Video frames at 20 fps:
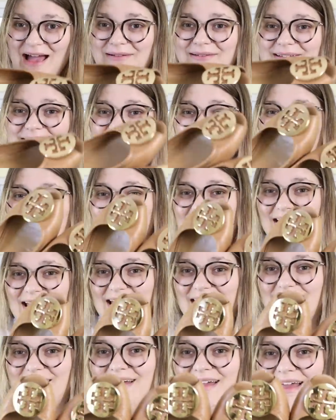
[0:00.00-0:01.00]
I will take
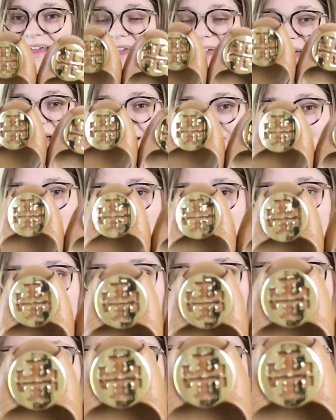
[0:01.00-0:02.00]
it a
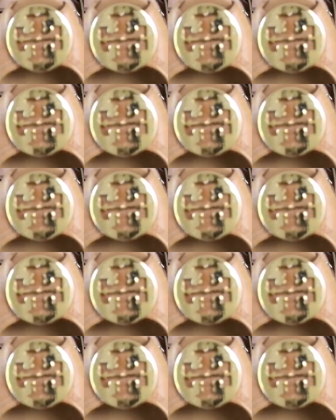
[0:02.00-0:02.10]
dollar and